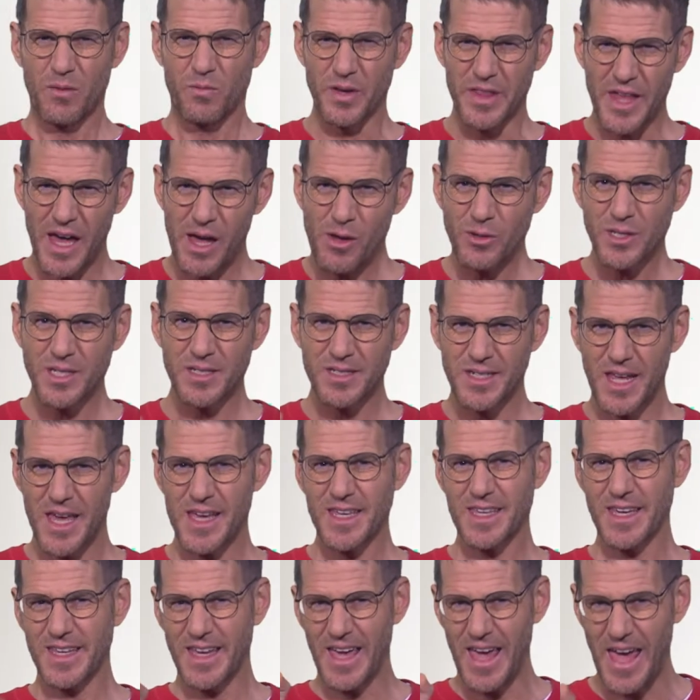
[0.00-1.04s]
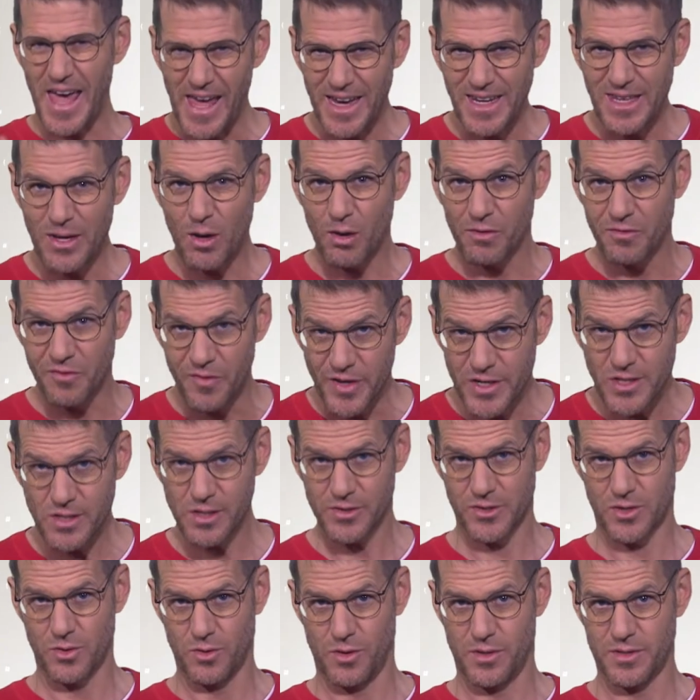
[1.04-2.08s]
Without taking any official
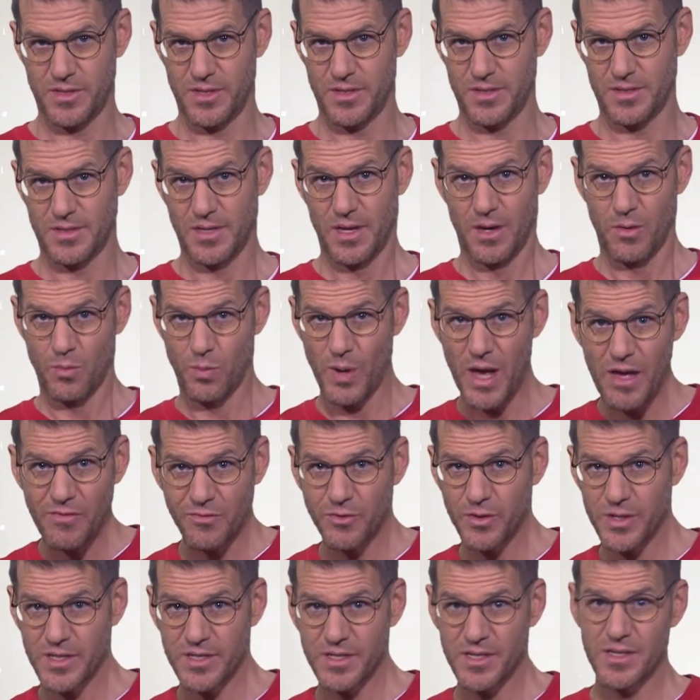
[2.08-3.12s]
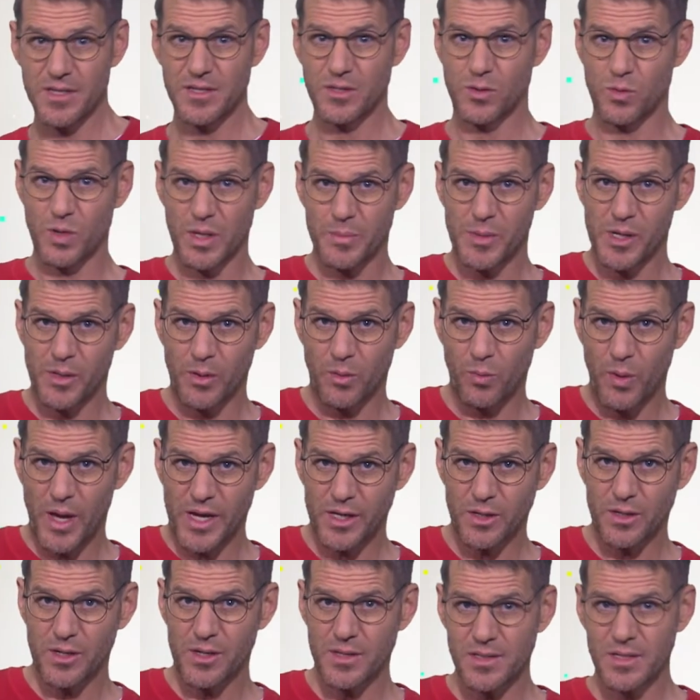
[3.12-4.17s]
sources, references, criminal
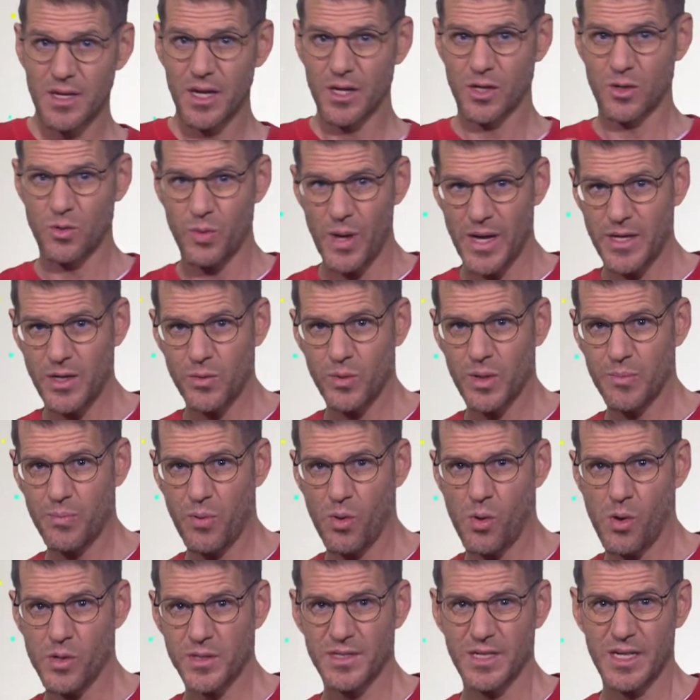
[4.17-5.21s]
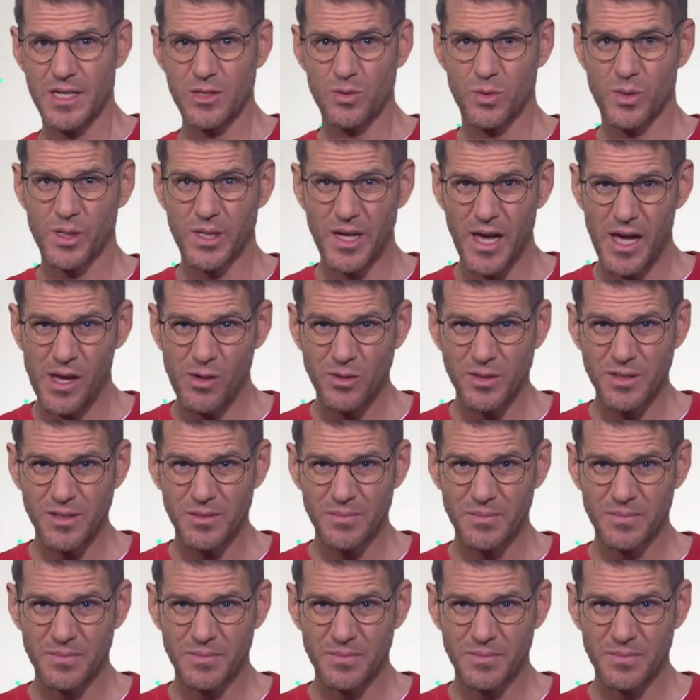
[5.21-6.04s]
records, credit reports into account?